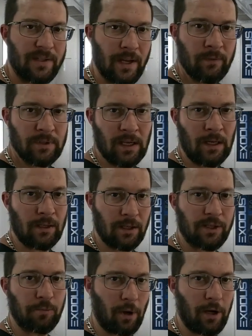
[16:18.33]
17
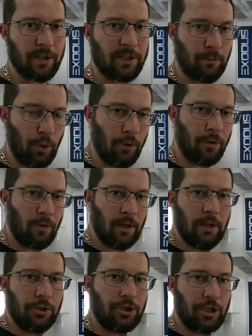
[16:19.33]
did spray it smoother,
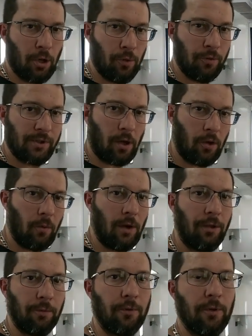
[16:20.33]
and it shows all the
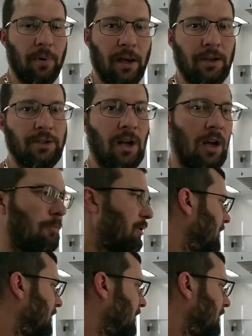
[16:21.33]
way through the paint job,